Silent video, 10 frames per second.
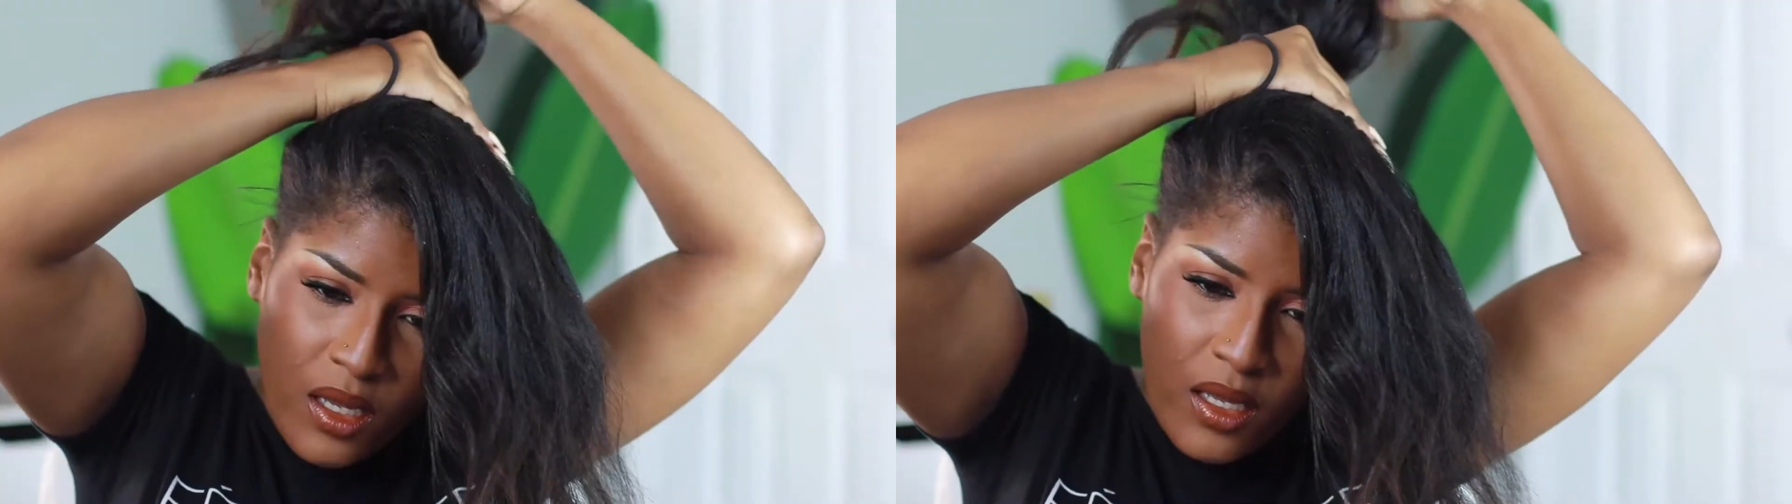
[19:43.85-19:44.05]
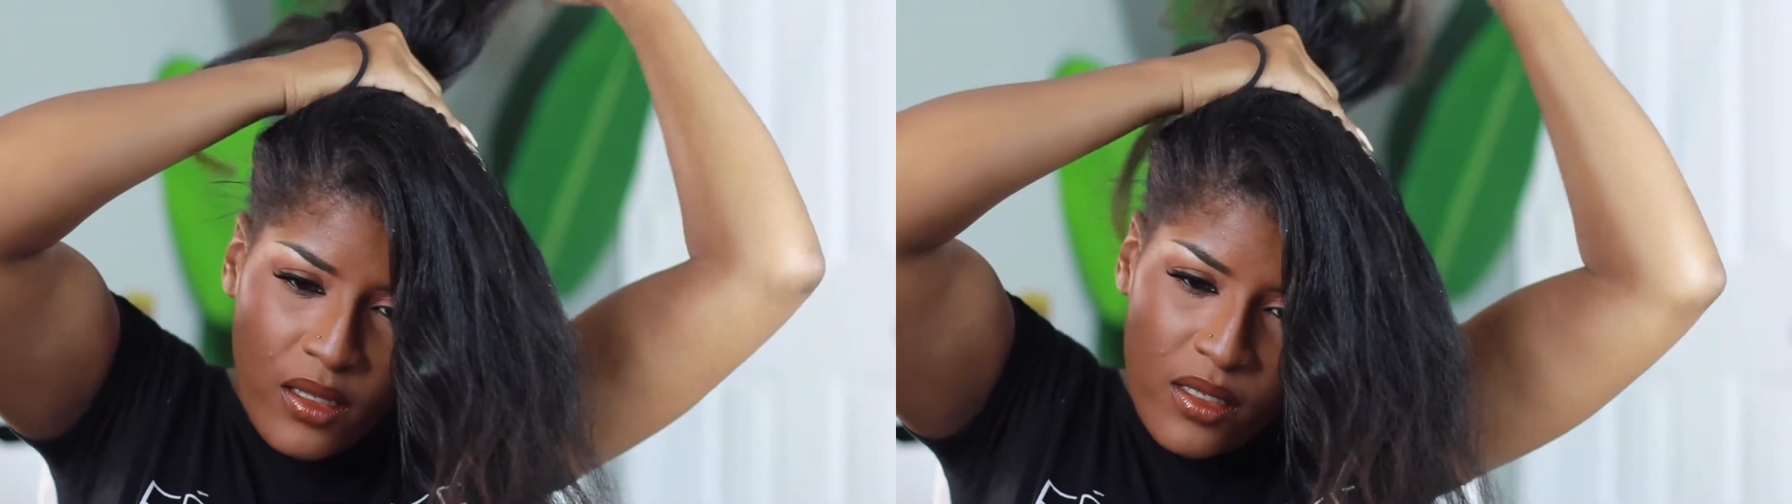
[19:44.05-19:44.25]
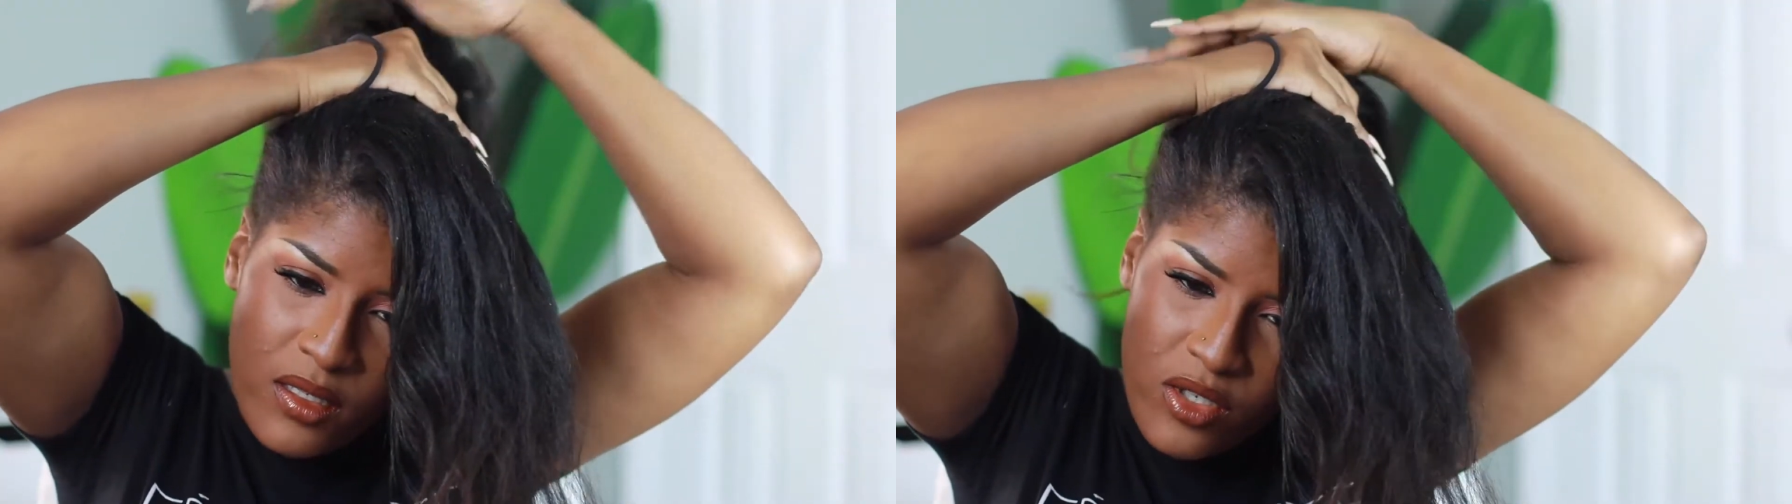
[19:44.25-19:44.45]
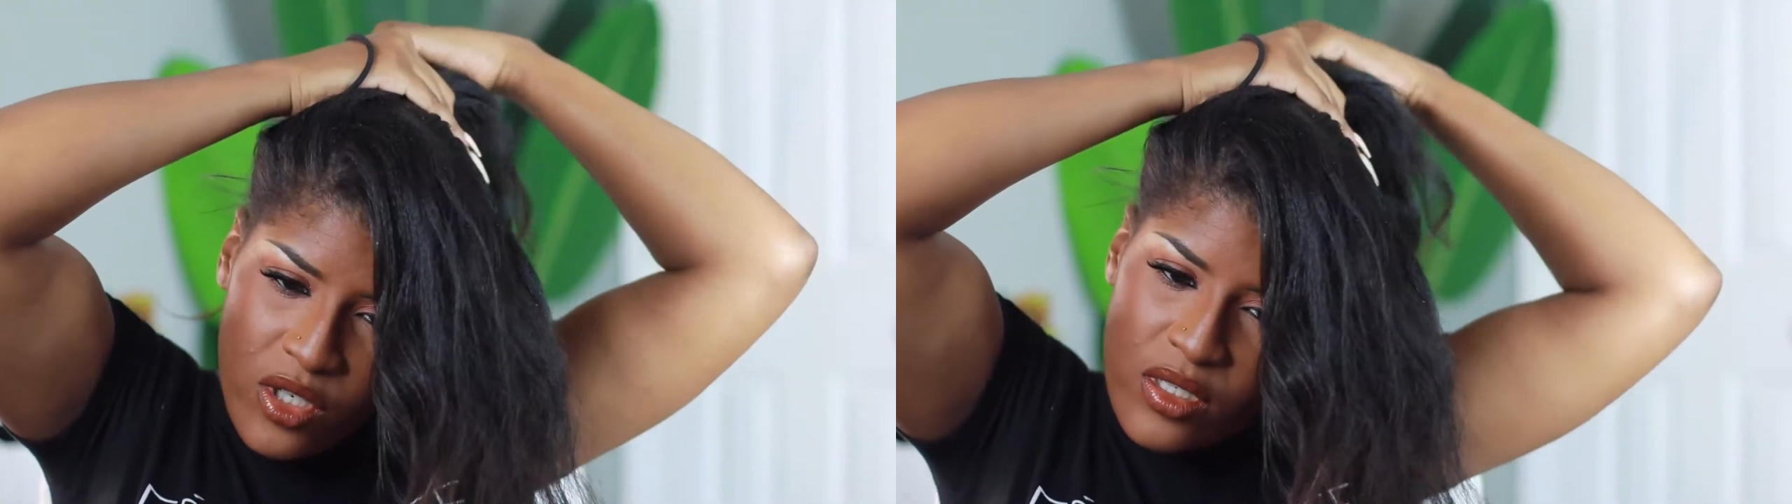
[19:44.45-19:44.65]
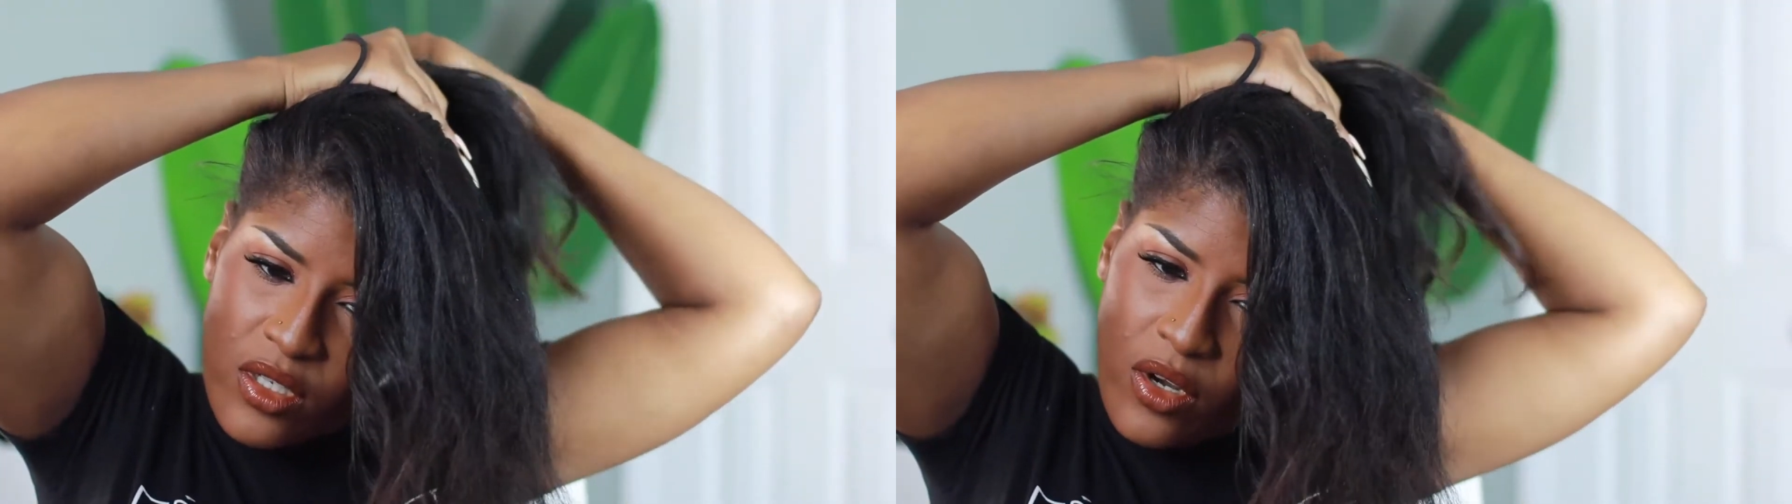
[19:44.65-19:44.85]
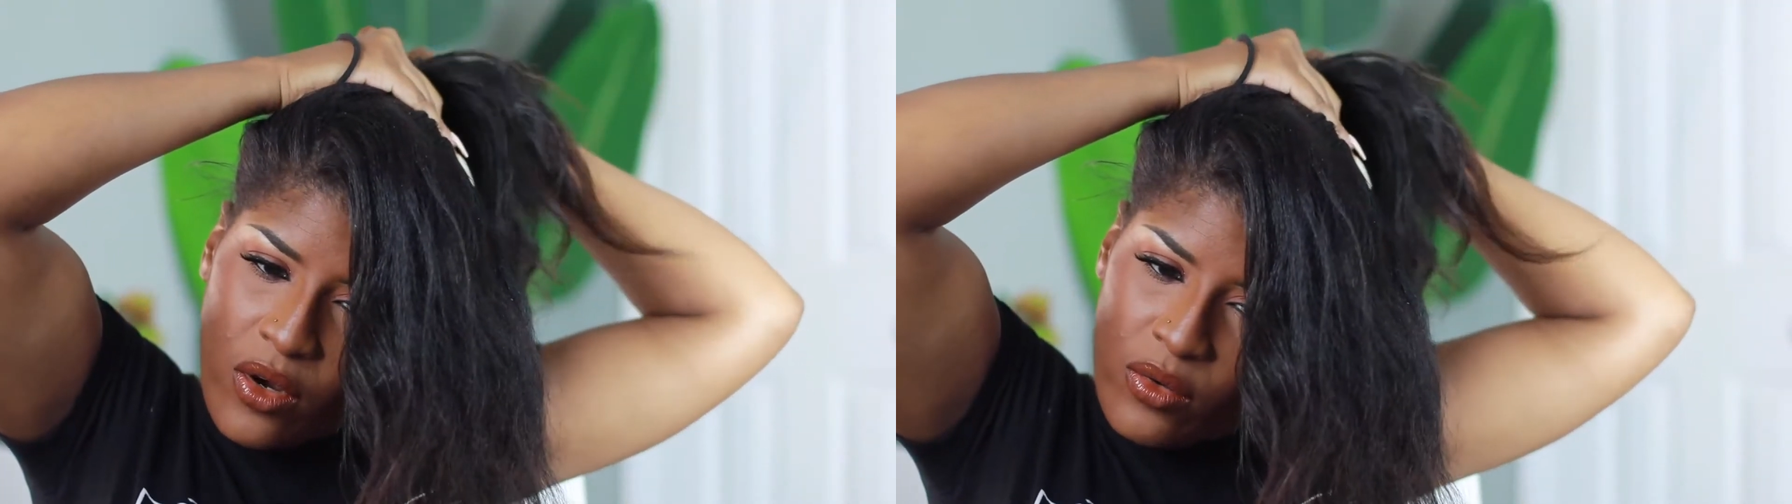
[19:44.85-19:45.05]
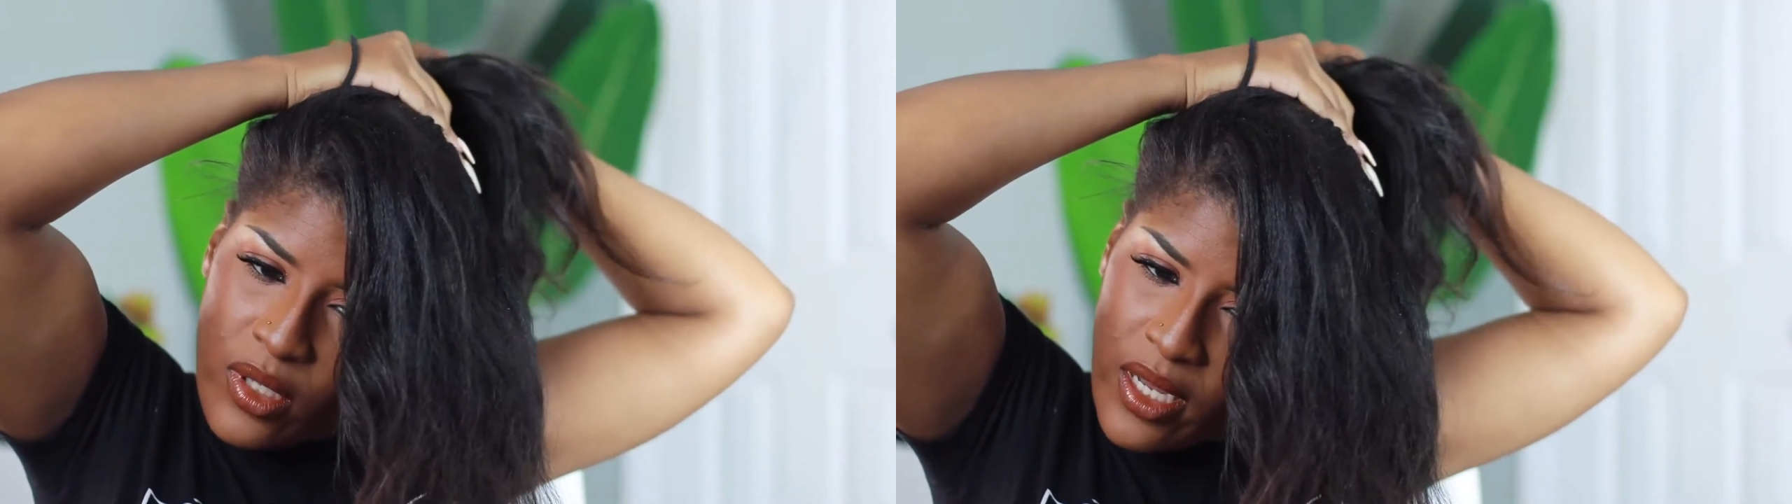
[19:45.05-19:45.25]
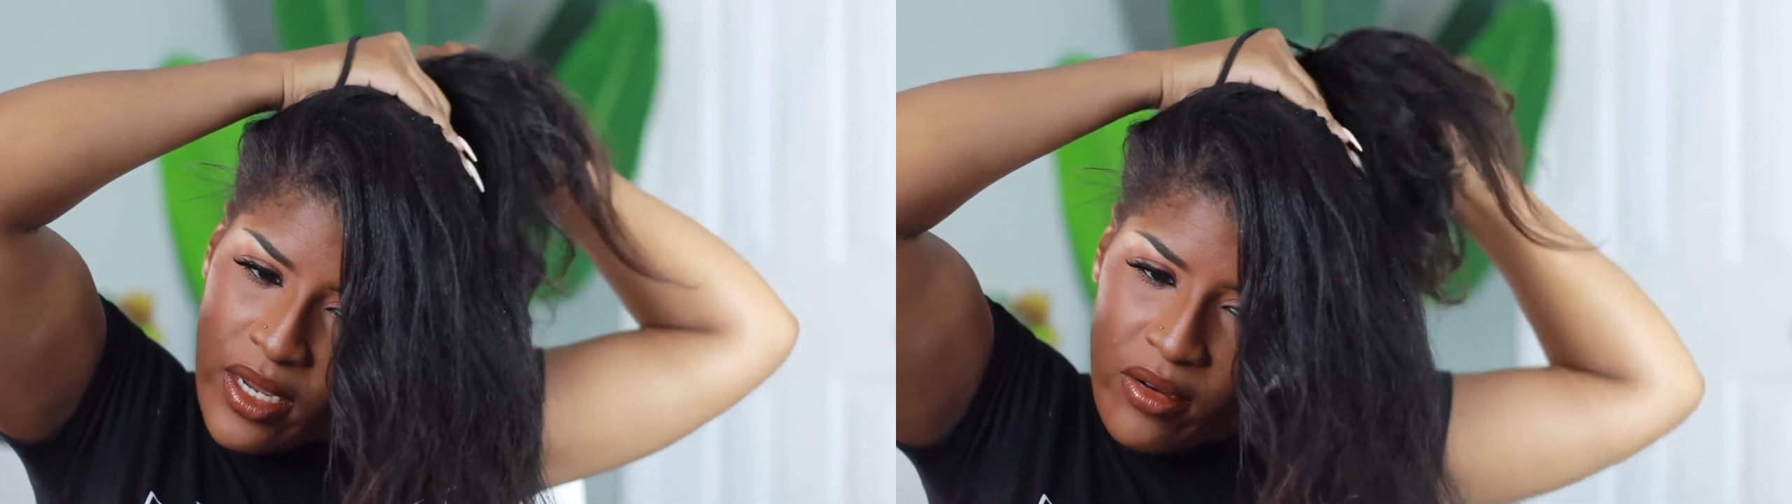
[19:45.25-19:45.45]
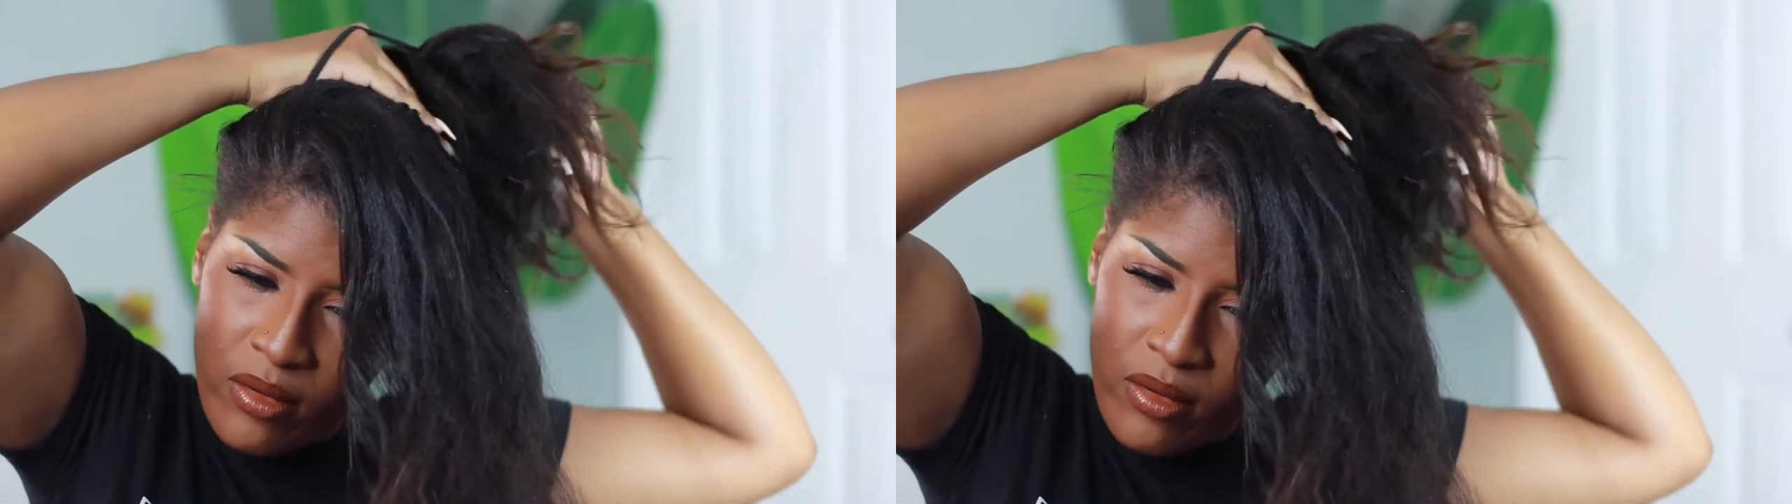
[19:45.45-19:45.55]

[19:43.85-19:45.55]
And this is just to hold the hair.